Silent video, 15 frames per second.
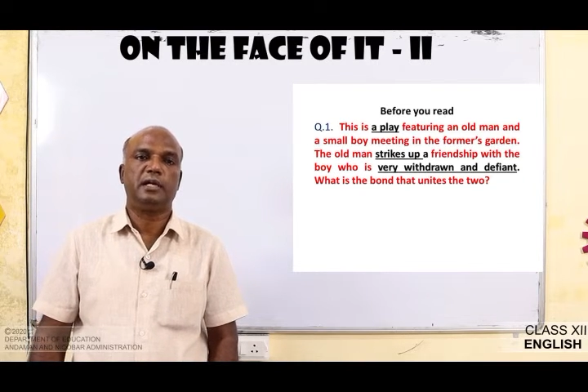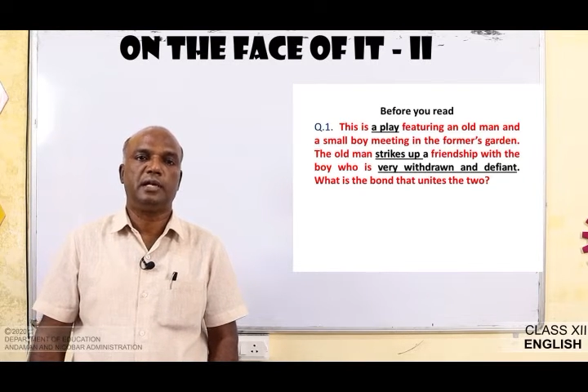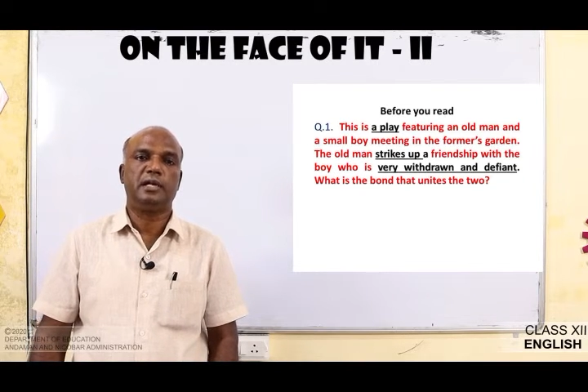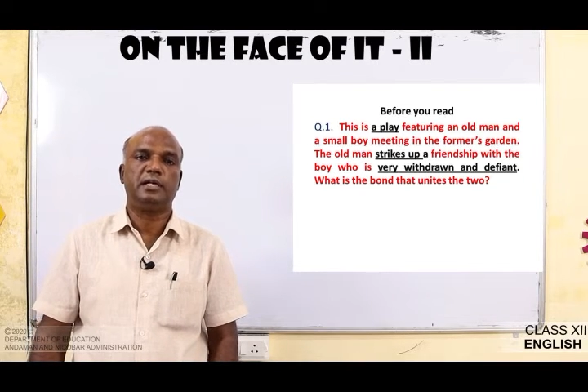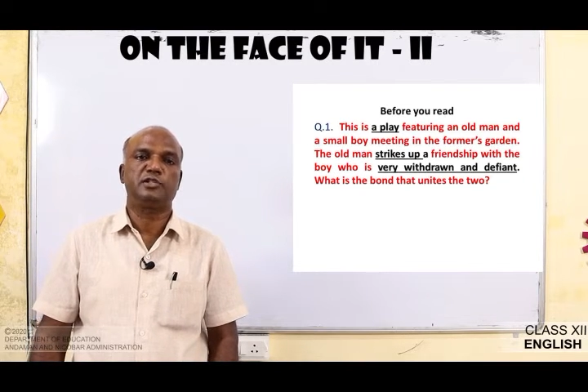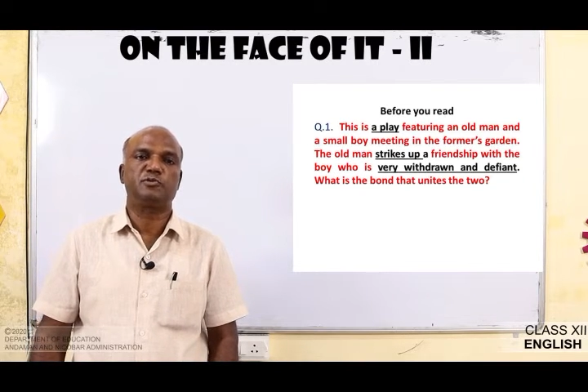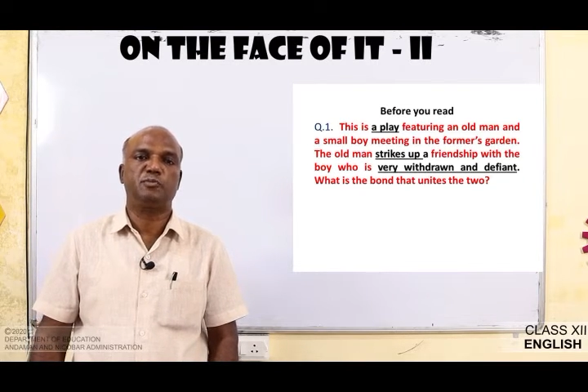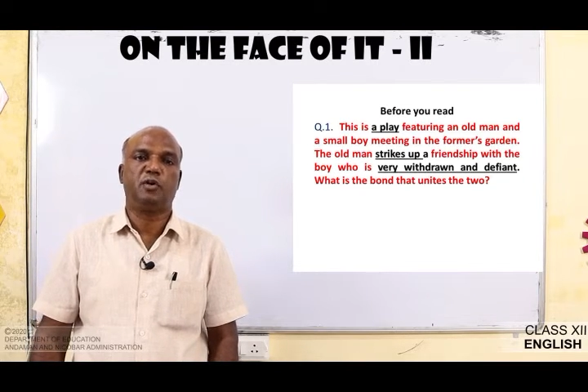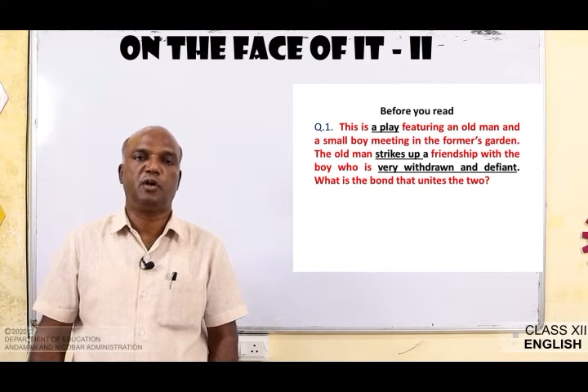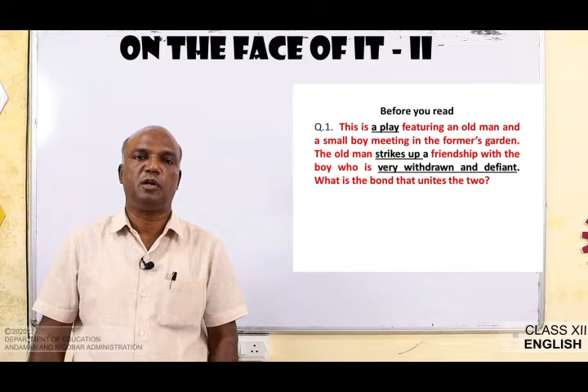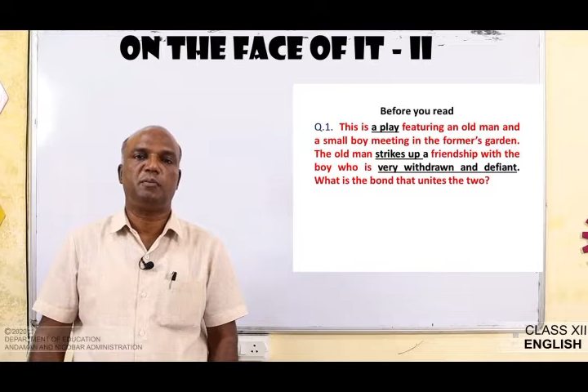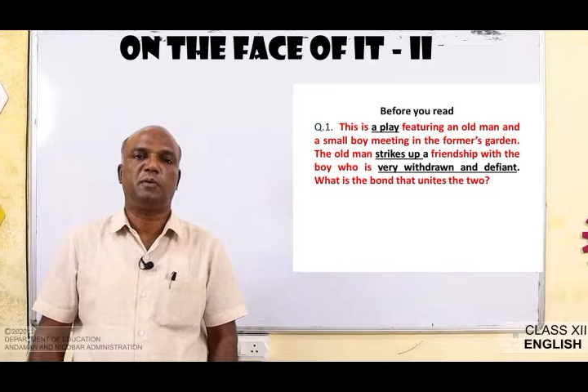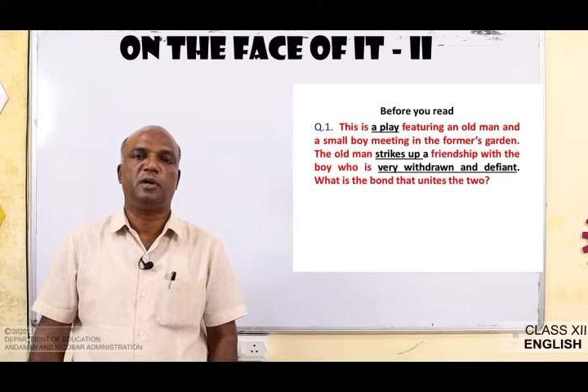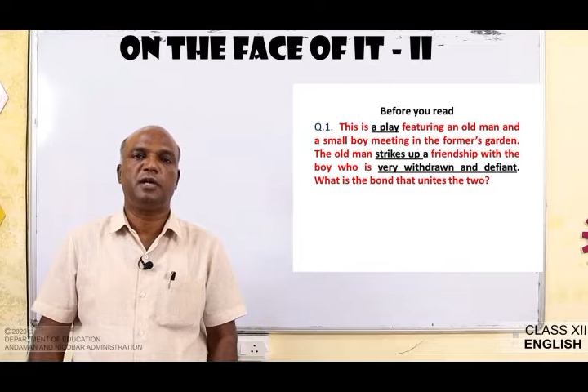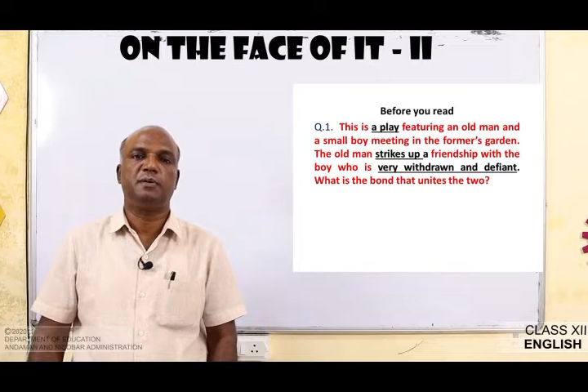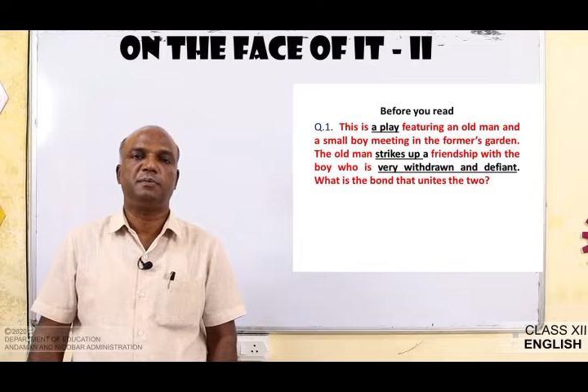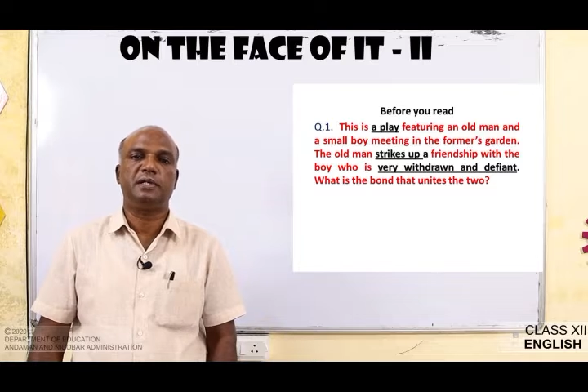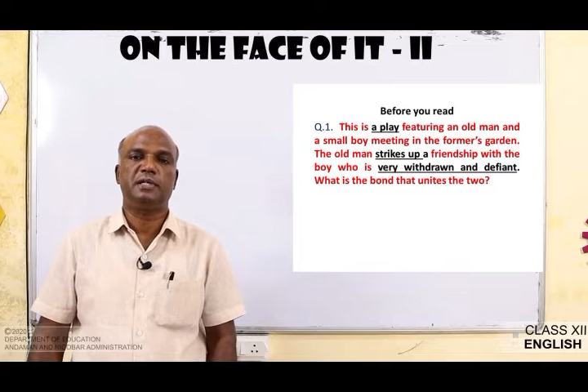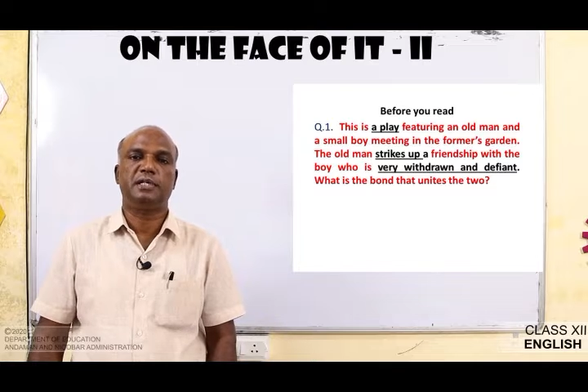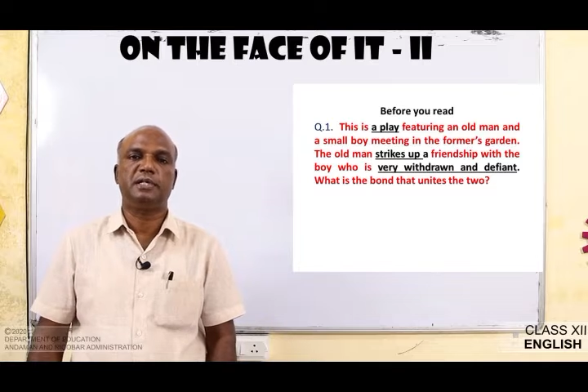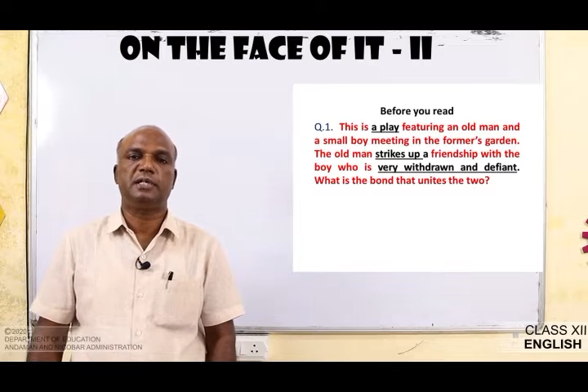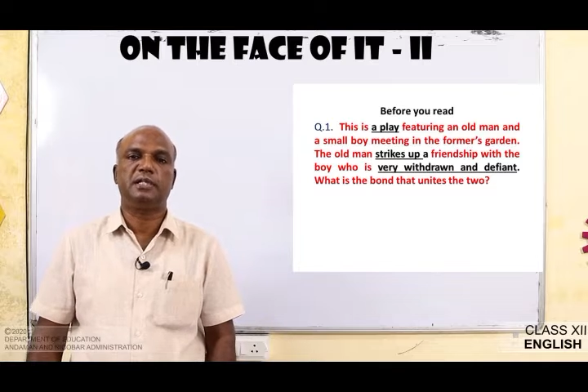and a small boy
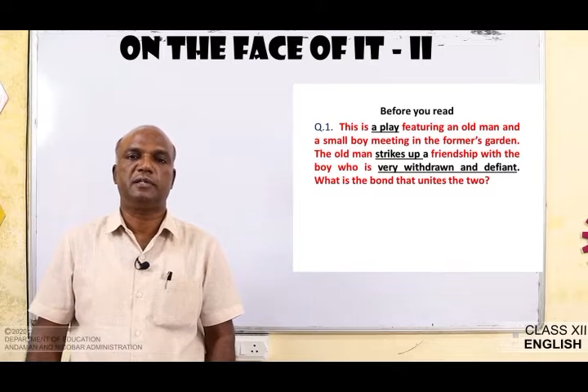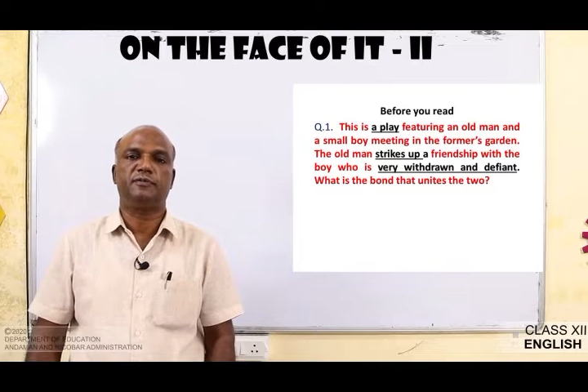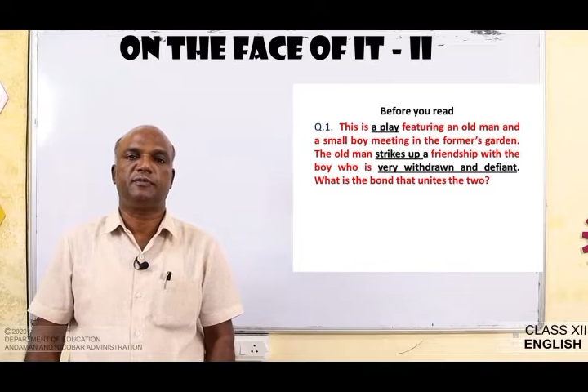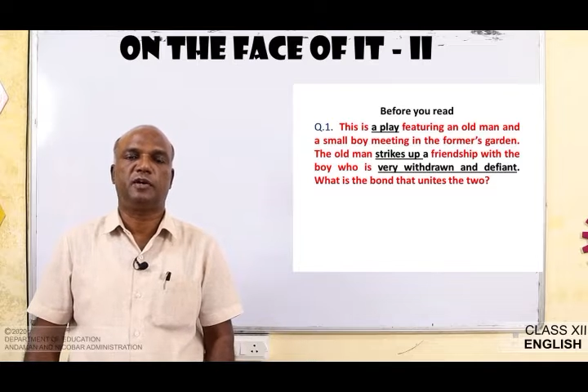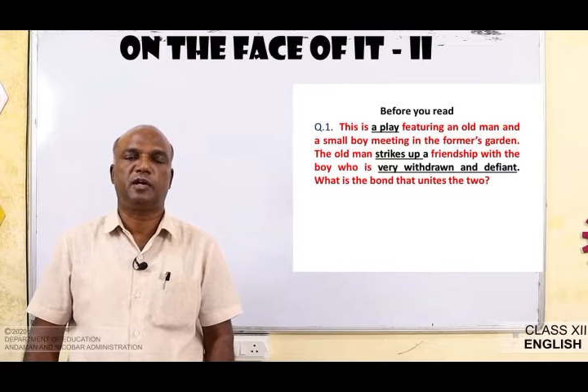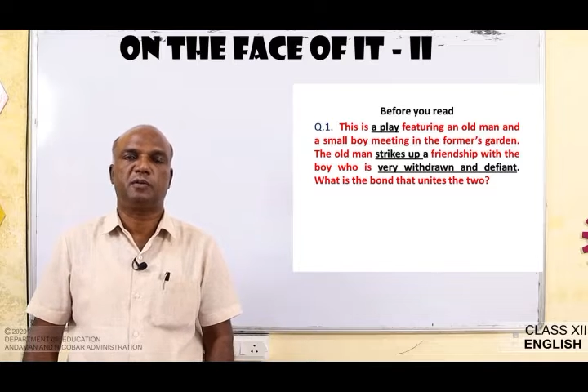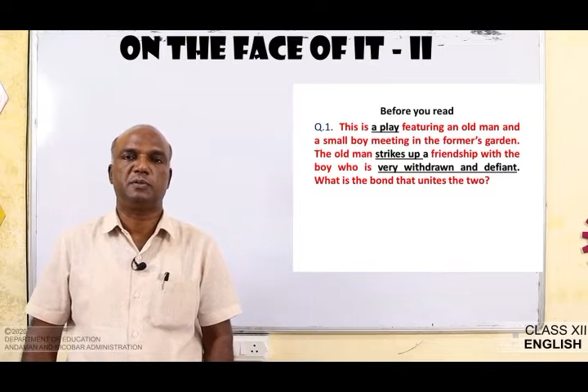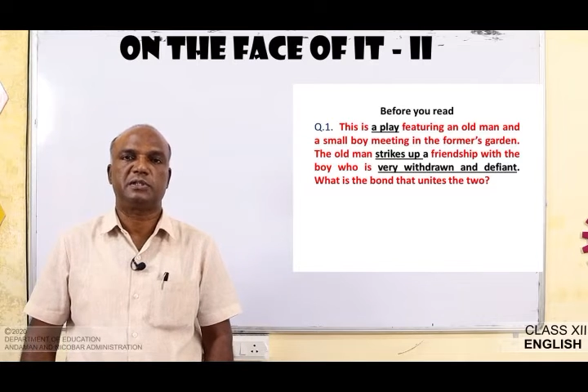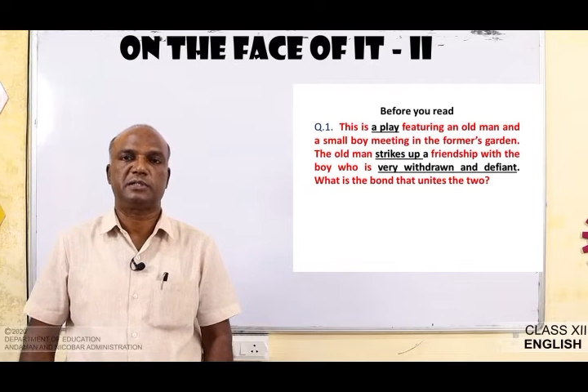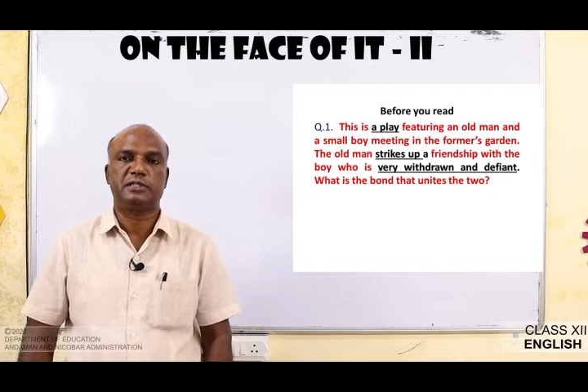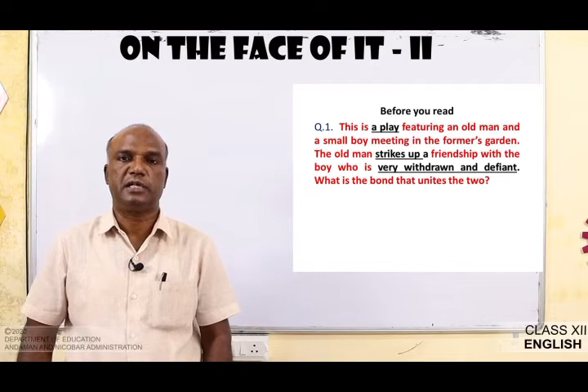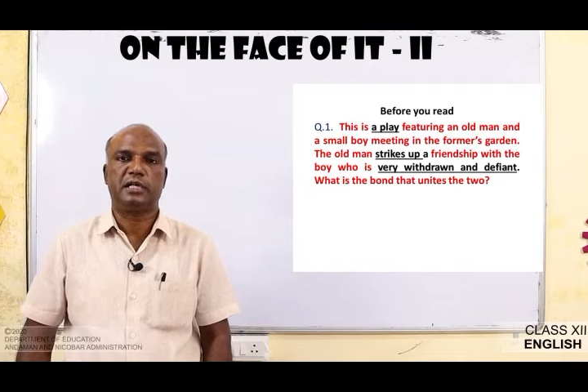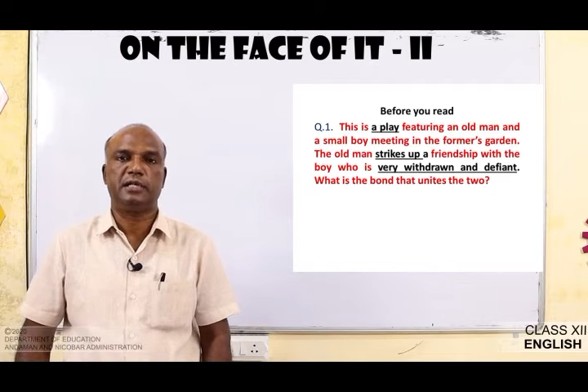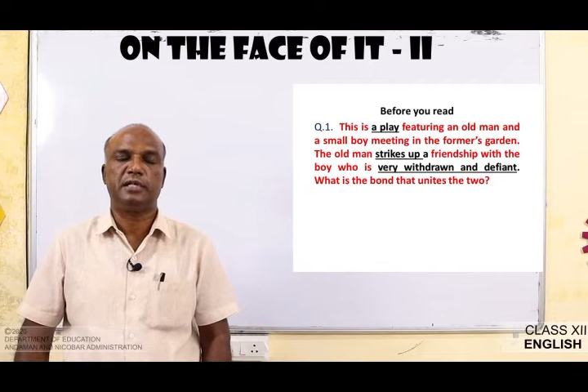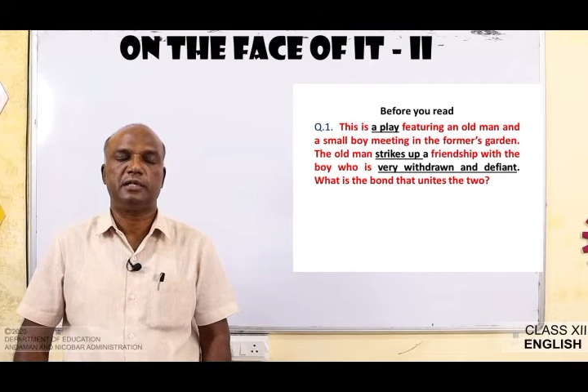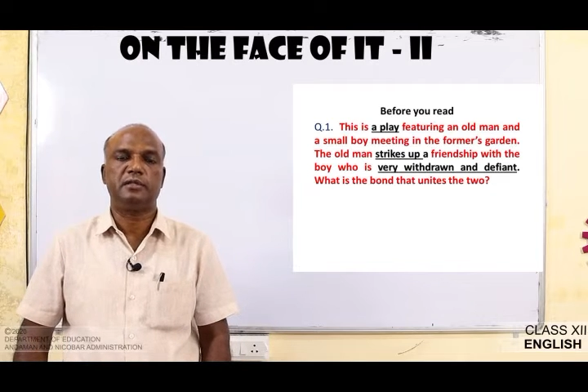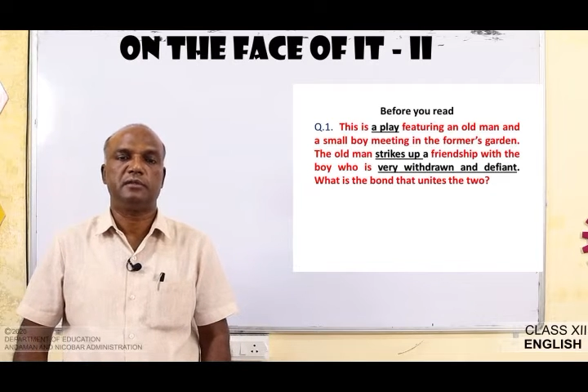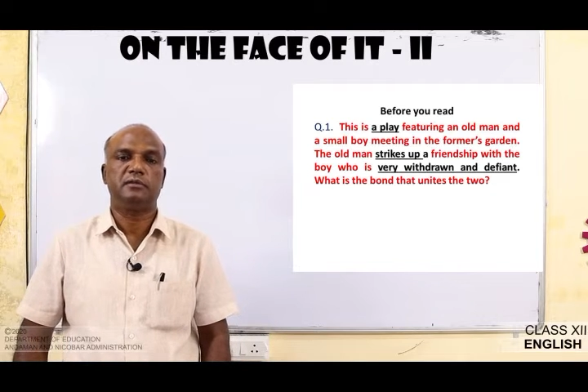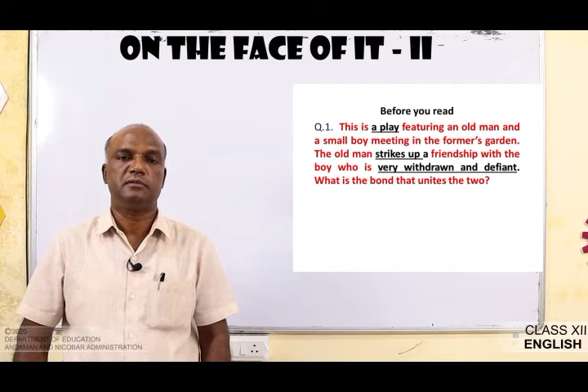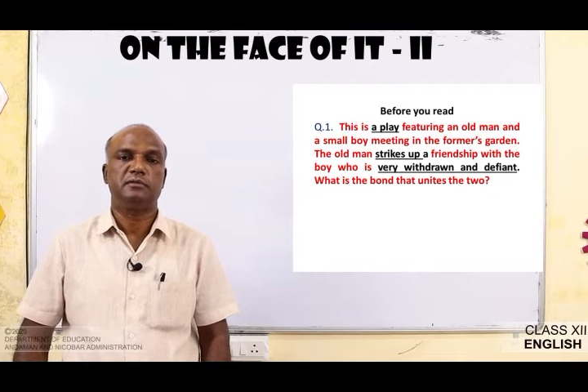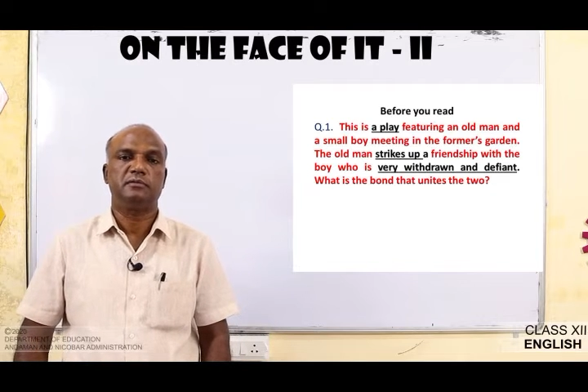meeting in the farmer's garden.